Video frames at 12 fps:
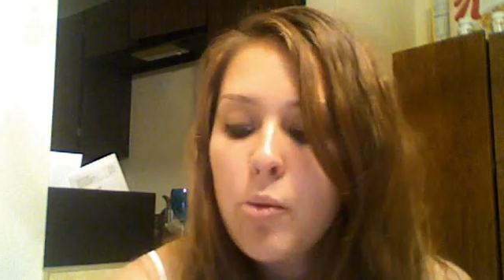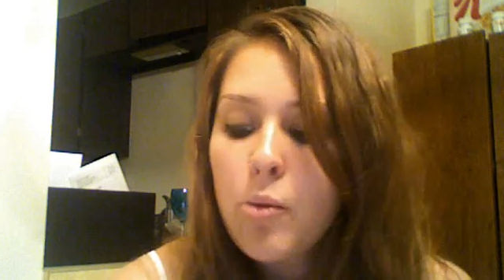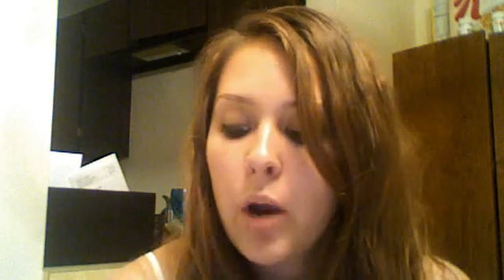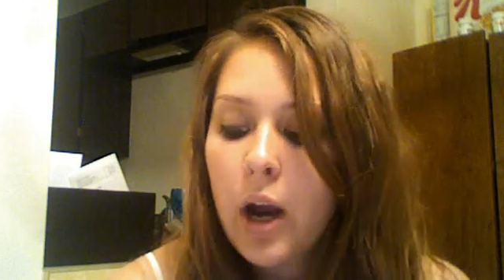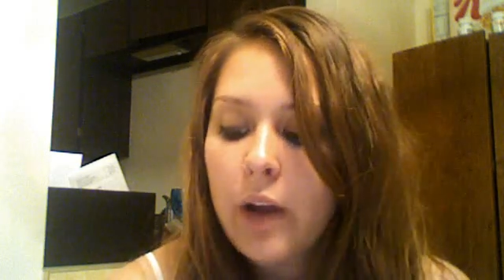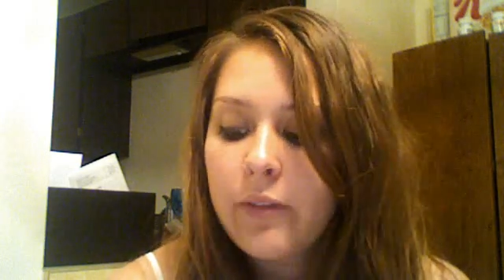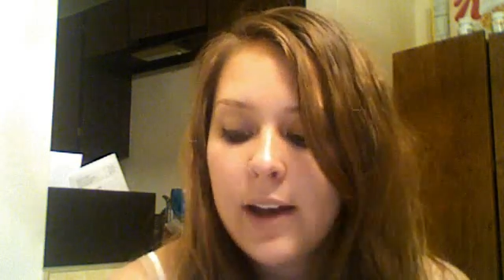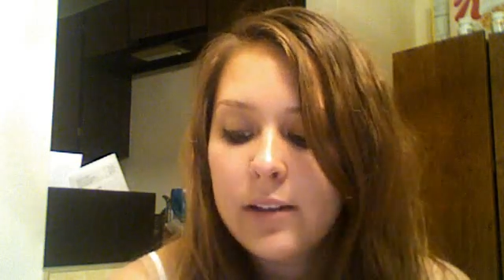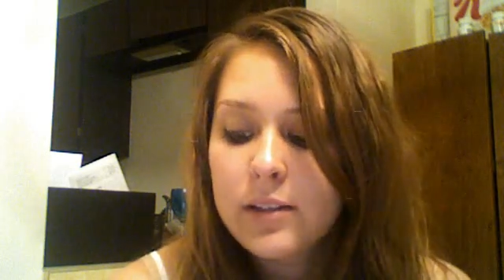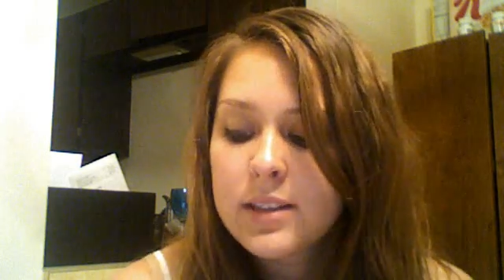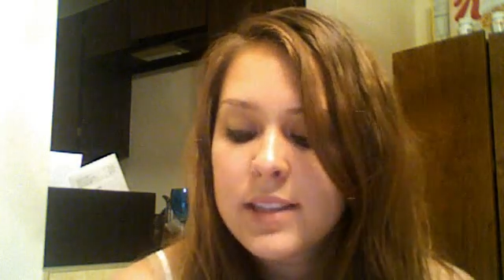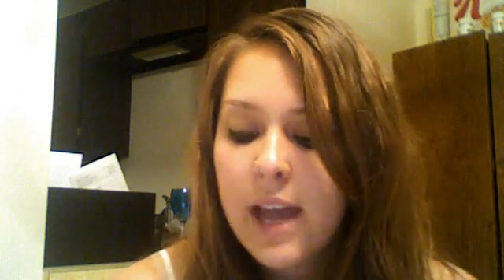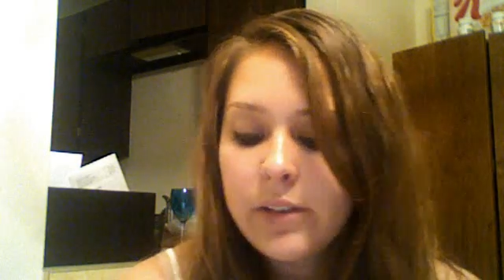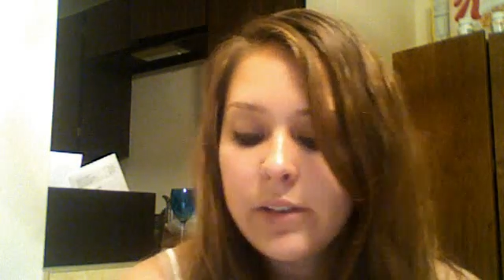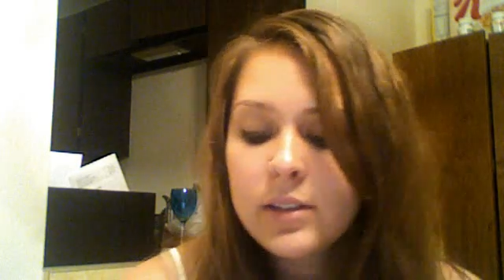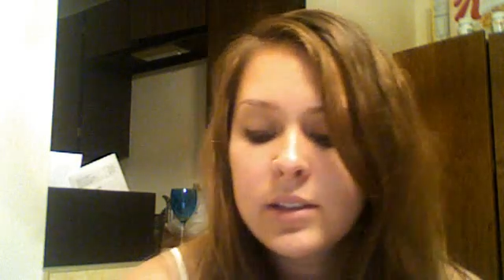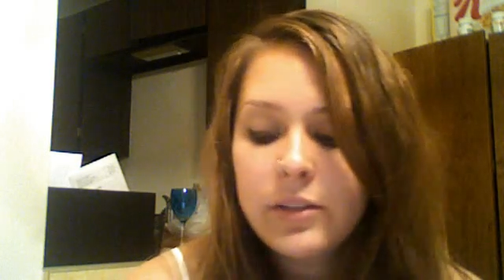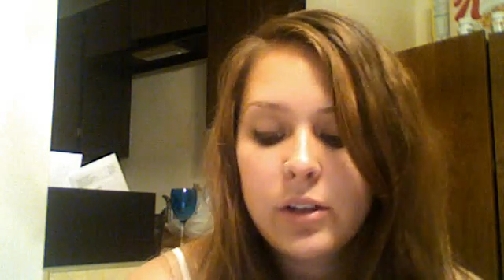where I found
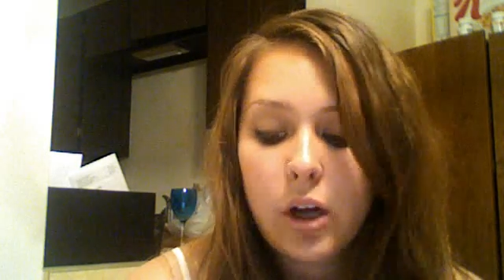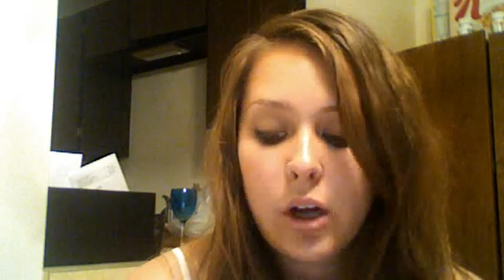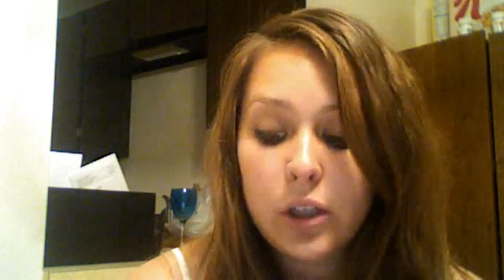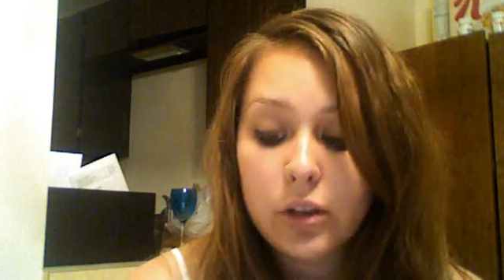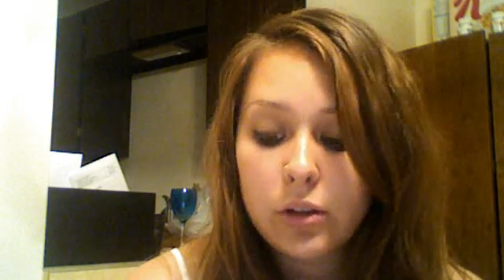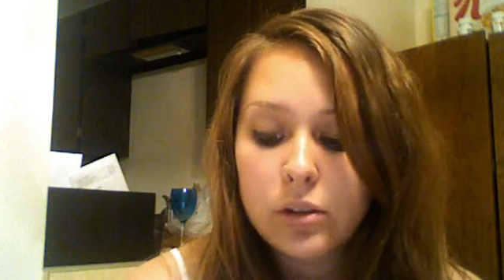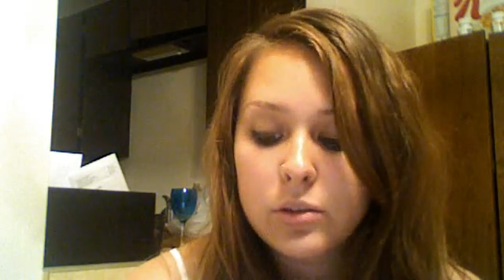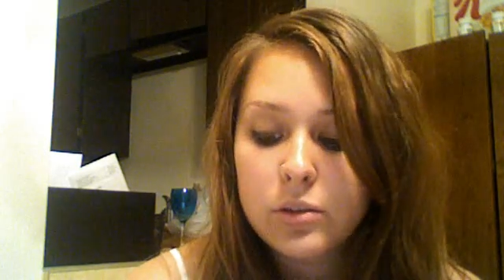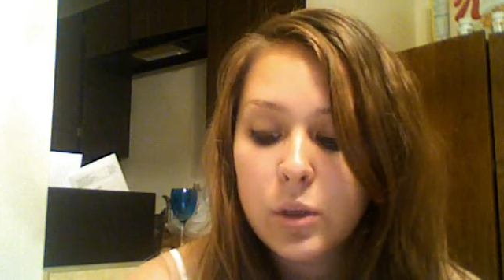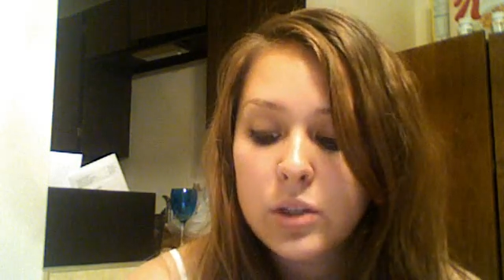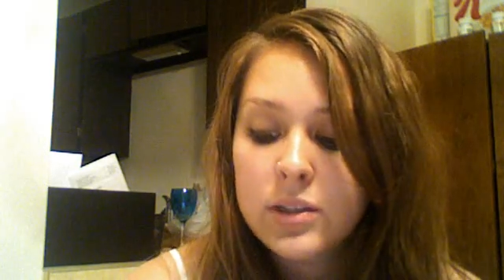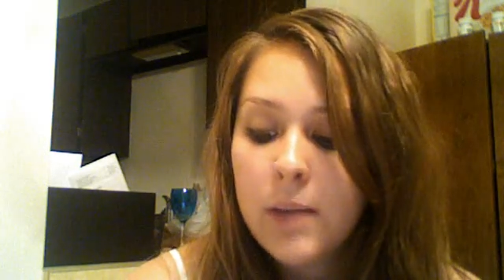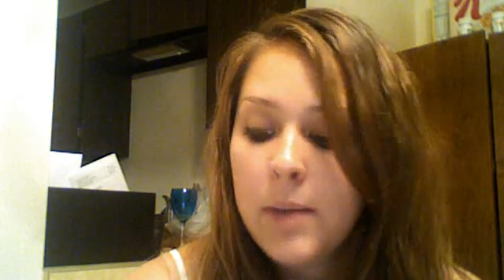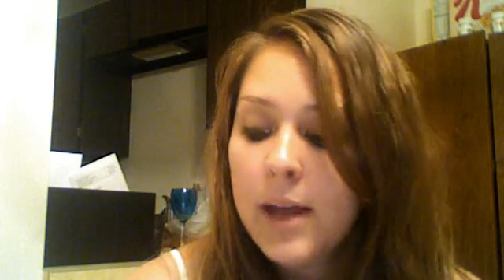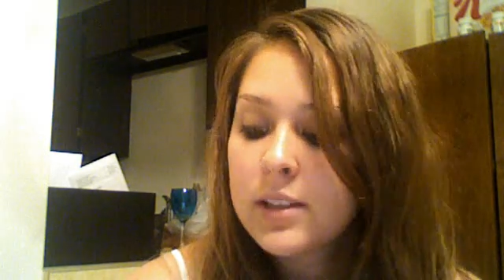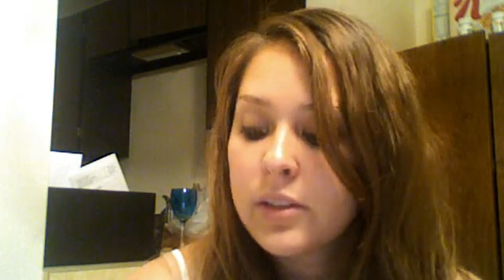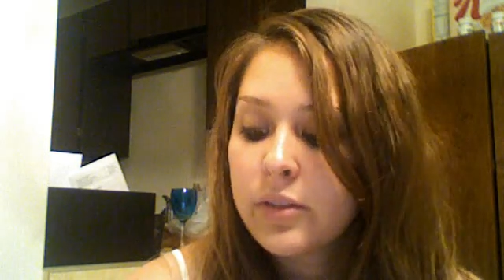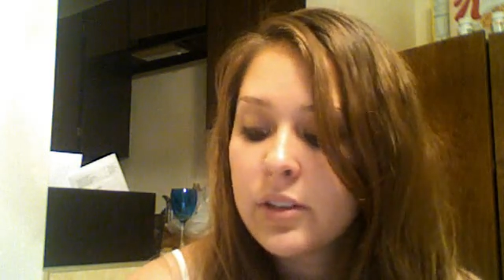7 different articles where some had
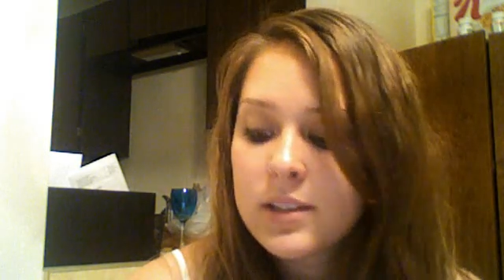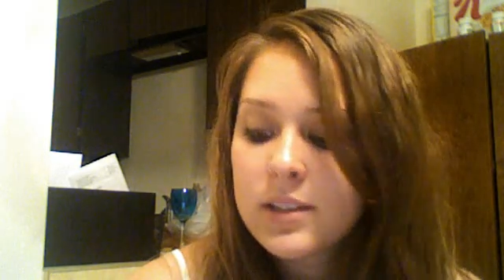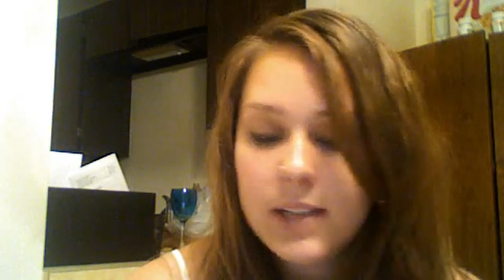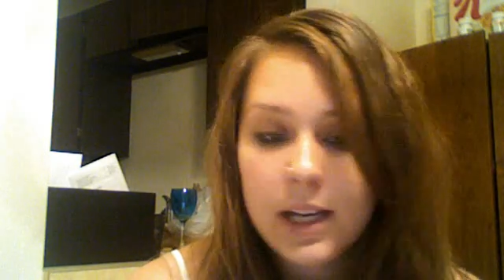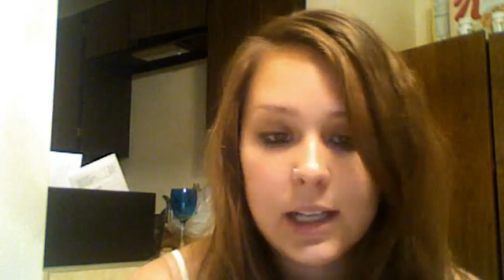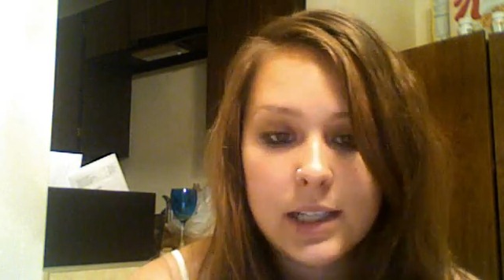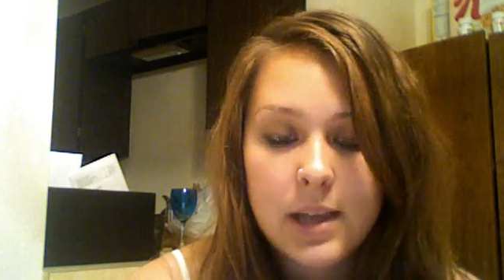different studies